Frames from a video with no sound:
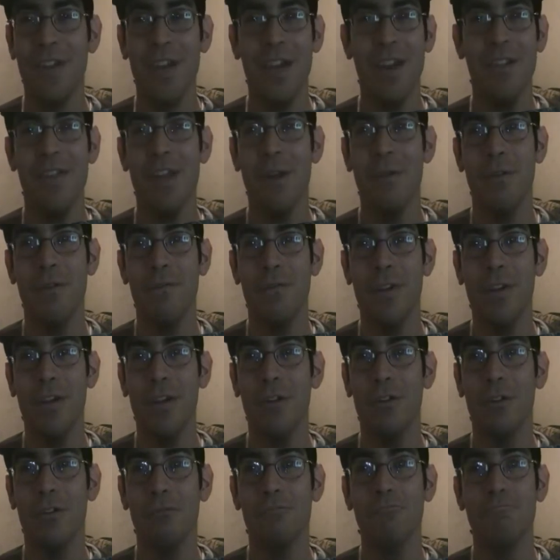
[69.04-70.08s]
end they
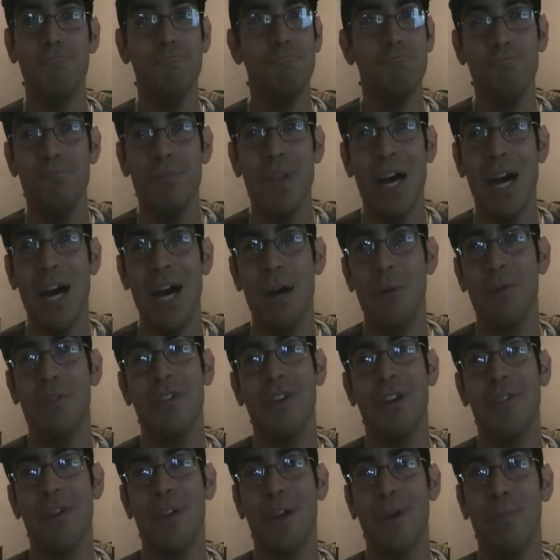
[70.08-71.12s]
reveal, nah, it was
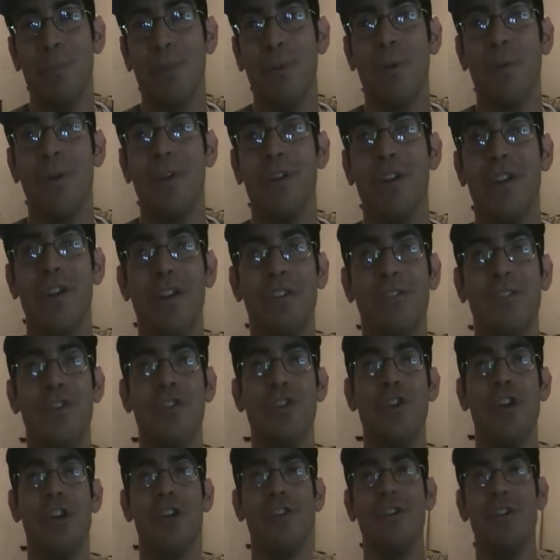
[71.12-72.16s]
nothing important, it doesn't
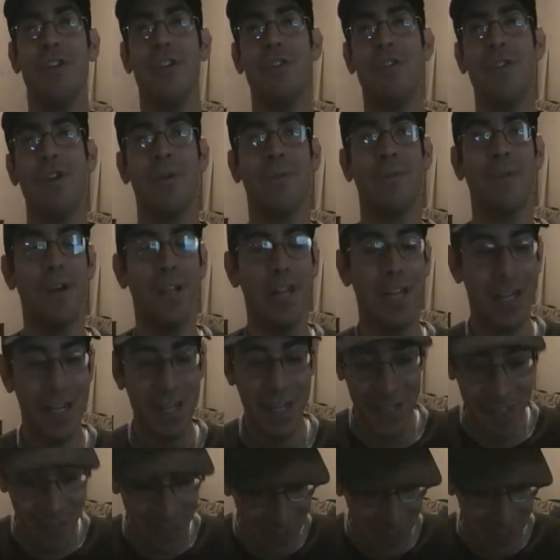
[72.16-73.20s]
change anything
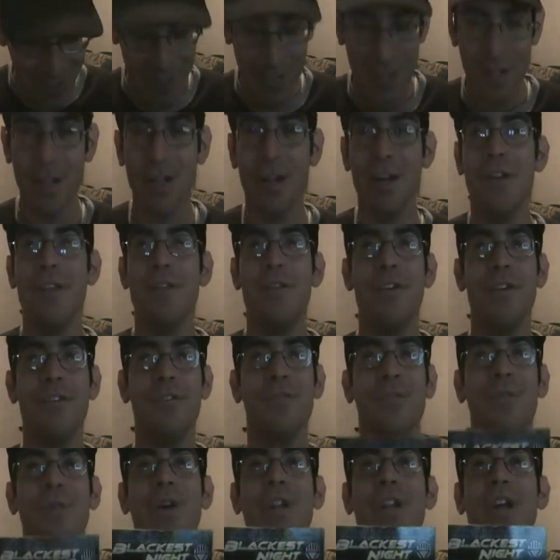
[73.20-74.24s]
really.
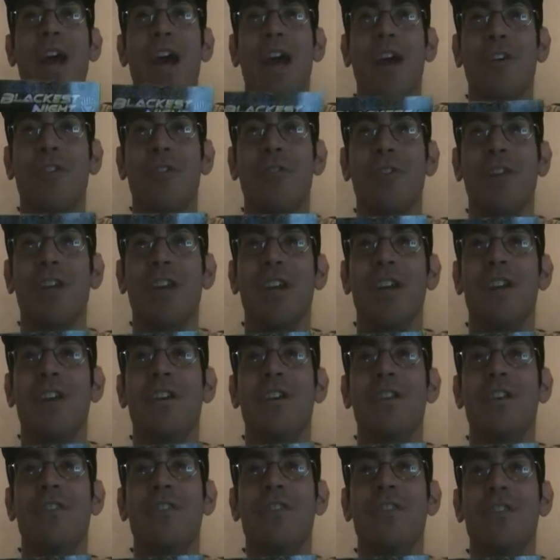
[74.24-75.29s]
This one
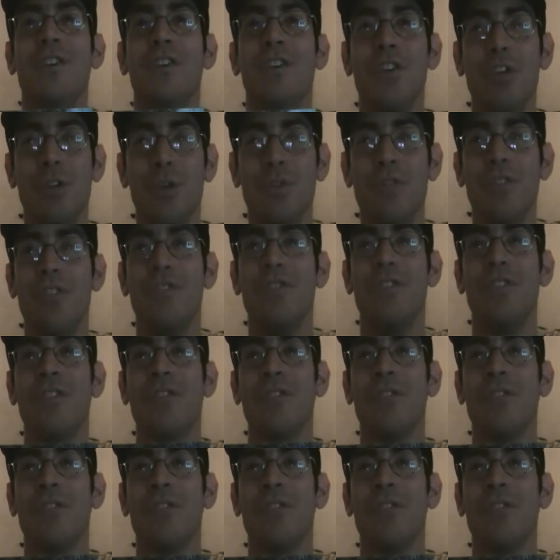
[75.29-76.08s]
actually uses the